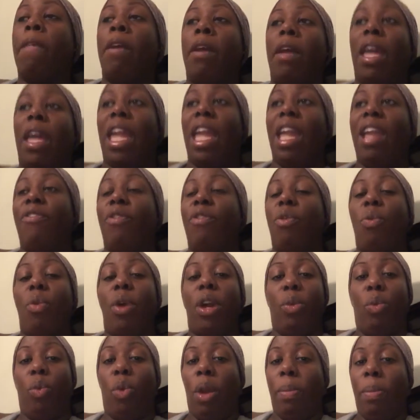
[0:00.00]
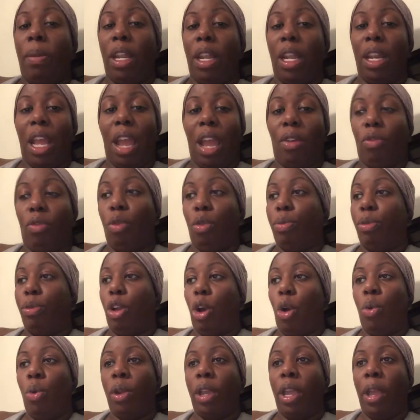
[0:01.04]
even when women in that group
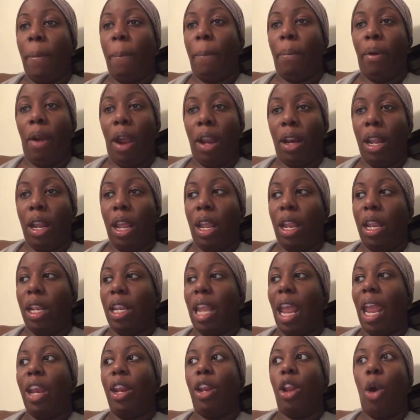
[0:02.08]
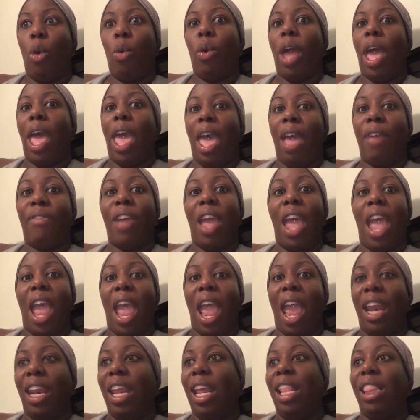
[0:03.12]
don't get pregnant, they don't have
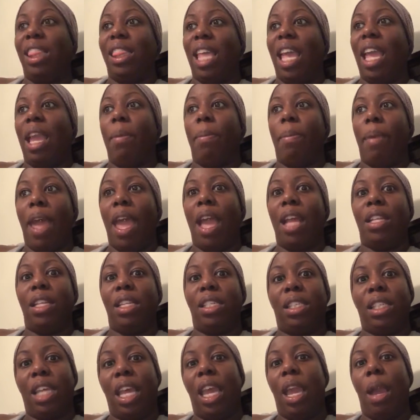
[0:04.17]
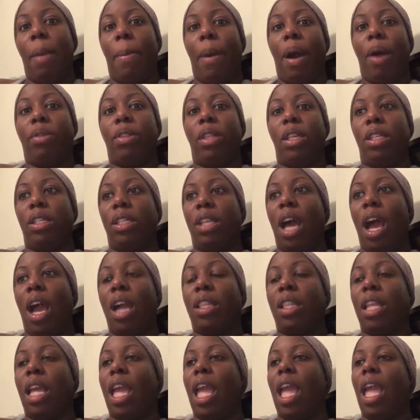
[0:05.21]
anything bad to say about this
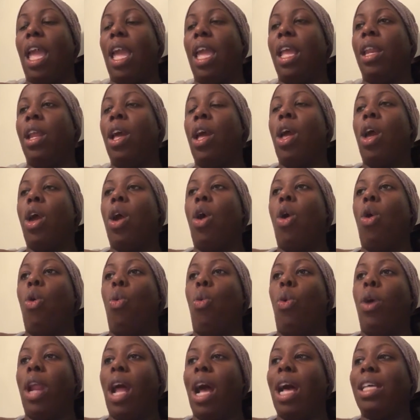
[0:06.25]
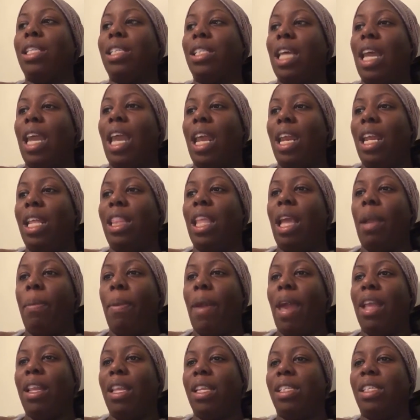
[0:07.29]
doctor. And when I say anything
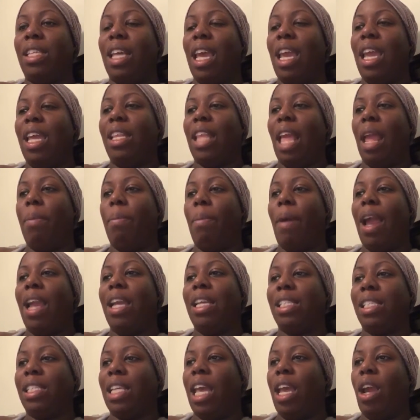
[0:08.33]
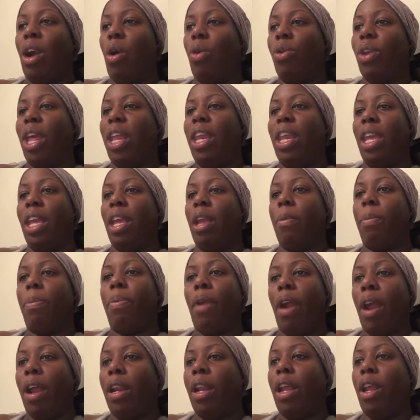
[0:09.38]
bad to say, they might say, oh, they didn't get
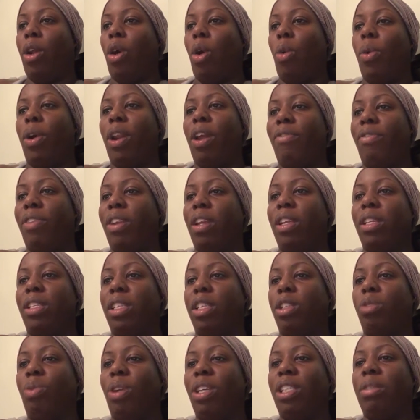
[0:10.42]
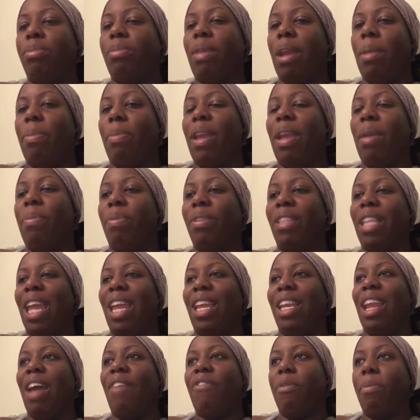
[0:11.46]
pregnant or whatever the situation may be, but they
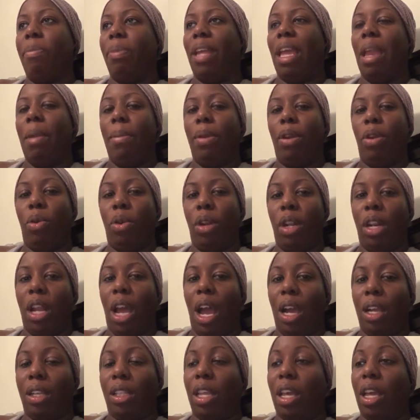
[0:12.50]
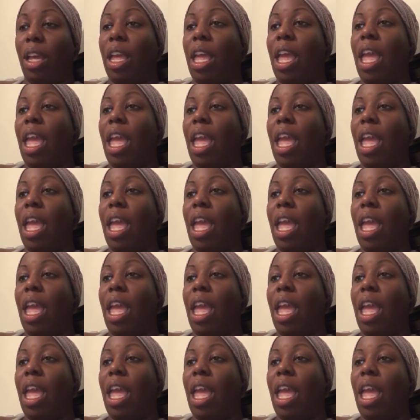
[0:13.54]
never blame it on the doctor.